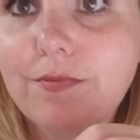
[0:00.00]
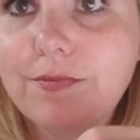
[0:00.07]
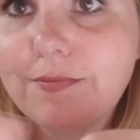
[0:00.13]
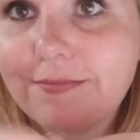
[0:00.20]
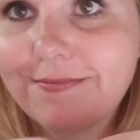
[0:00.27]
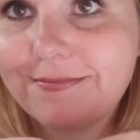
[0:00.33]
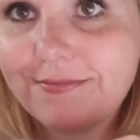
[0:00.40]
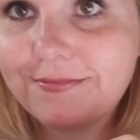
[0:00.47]

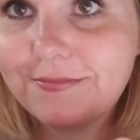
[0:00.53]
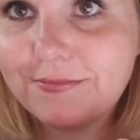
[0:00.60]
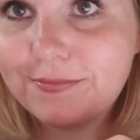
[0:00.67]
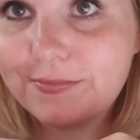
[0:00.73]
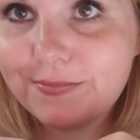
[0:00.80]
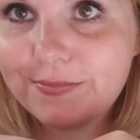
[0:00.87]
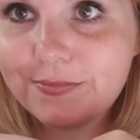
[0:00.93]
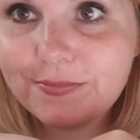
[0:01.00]

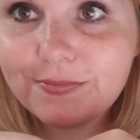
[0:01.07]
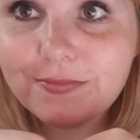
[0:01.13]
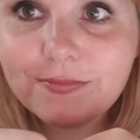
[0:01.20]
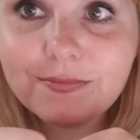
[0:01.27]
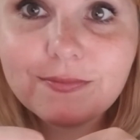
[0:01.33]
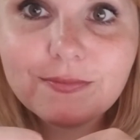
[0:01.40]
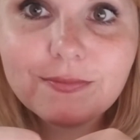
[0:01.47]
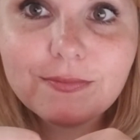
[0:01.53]

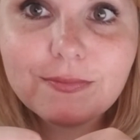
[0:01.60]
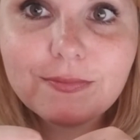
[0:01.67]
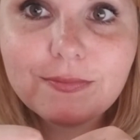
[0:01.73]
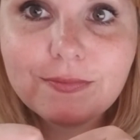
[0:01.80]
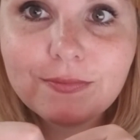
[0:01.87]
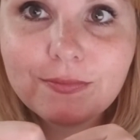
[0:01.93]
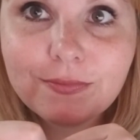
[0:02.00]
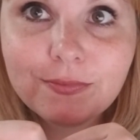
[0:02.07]

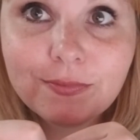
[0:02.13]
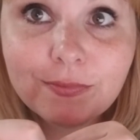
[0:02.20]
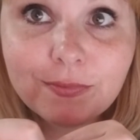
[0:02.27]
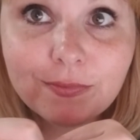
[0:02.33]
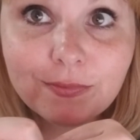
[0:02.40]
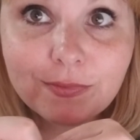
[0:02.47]
(silence)